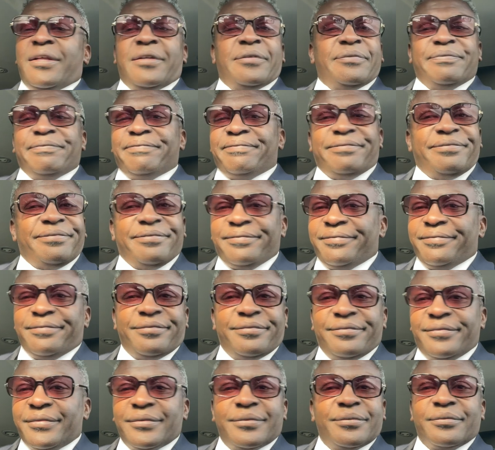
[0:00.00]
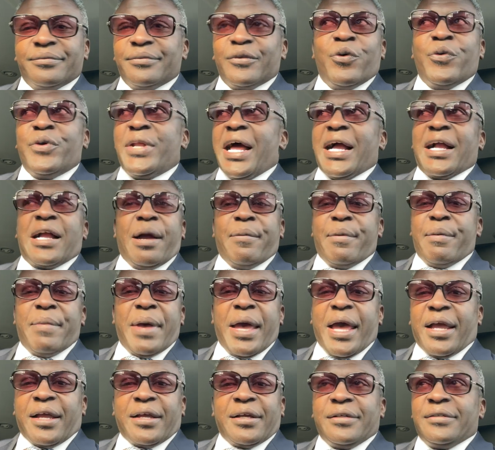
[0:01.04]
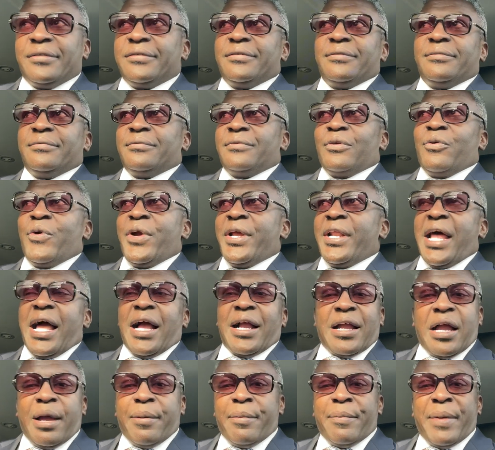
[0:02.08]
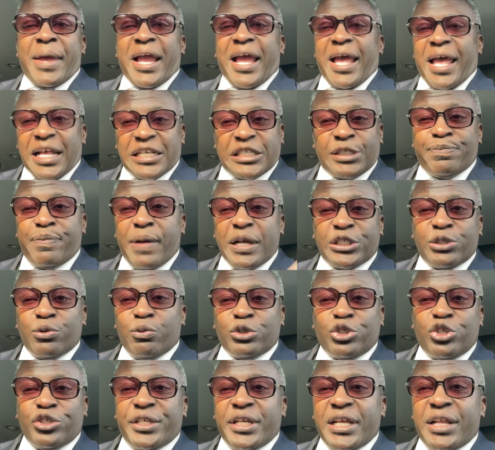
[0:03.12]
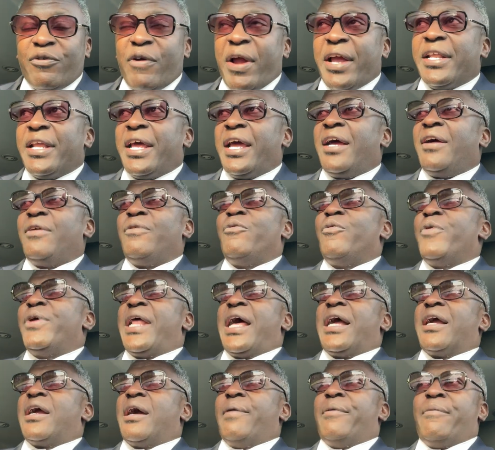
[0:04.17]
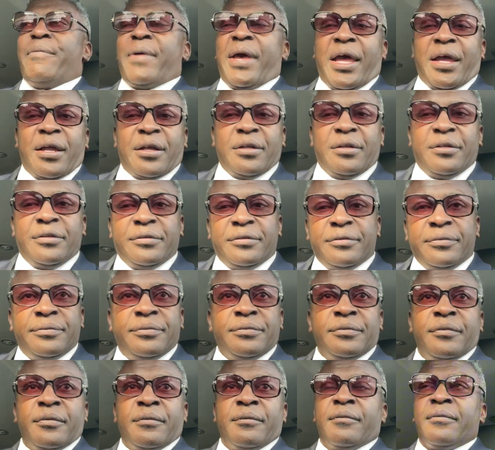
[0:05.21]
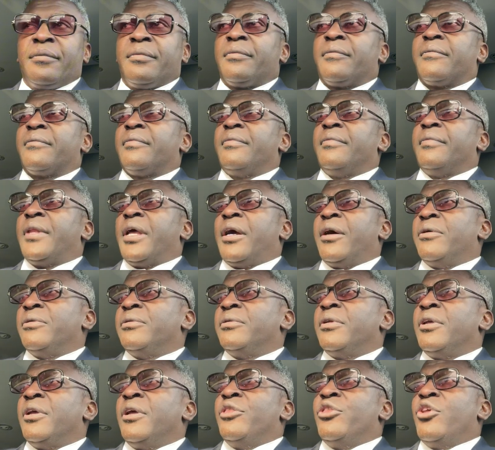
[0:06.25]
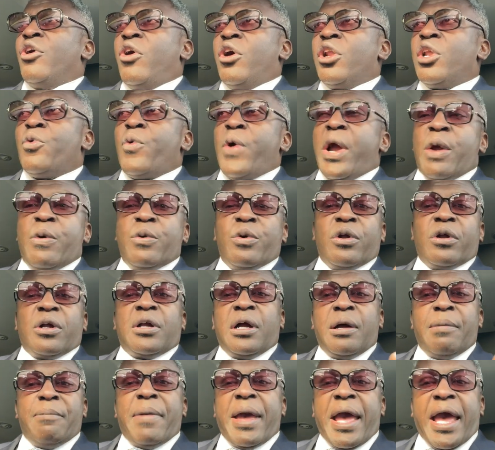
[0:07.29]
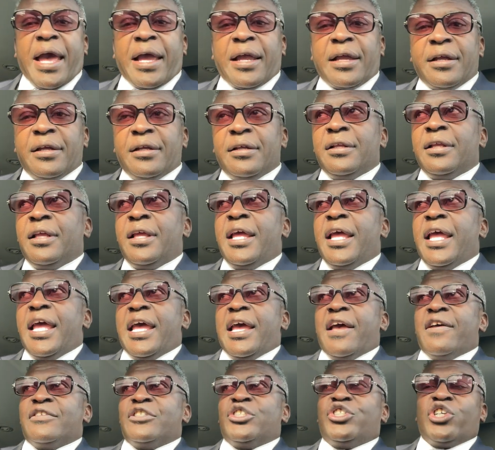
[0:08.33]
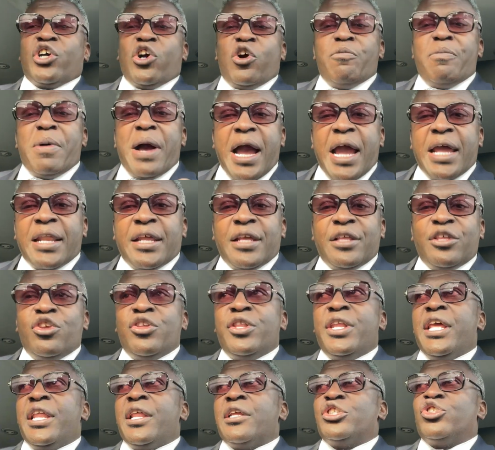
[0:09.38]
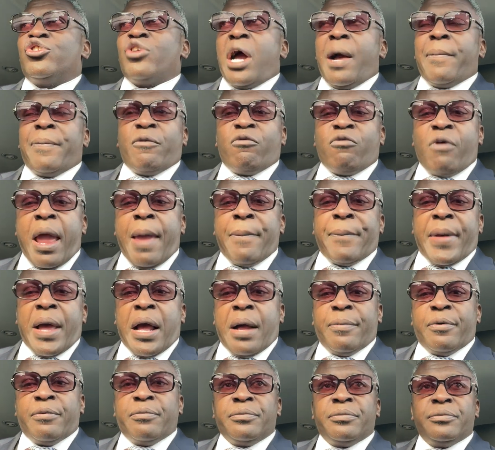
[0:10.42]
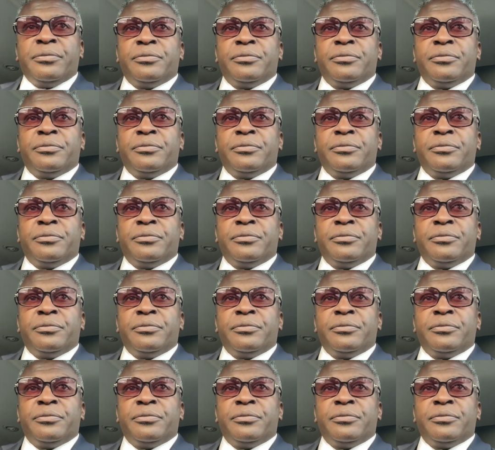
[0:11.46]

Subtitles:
We're not coming back. We're not coming back. Especially what you did right now, we're not coming back. No. The only way we're going to come back is Joe Biden, you need to drop a rap album.